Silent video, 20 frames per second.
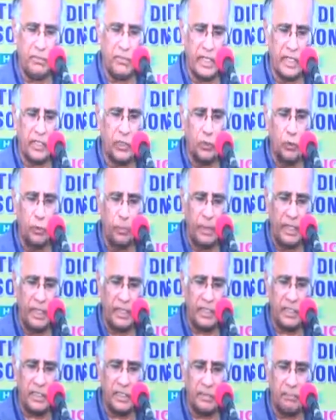Then 2
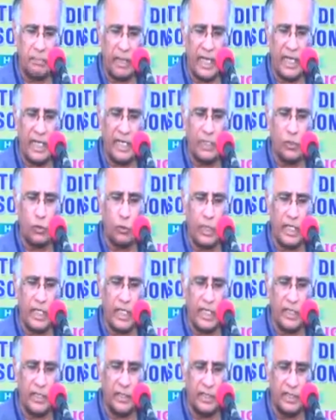pins parallel to one
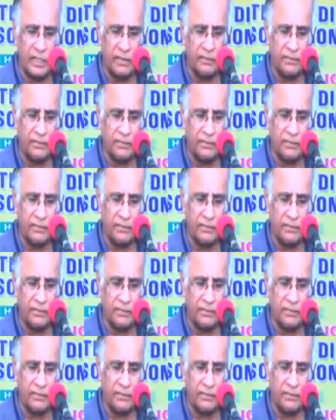another,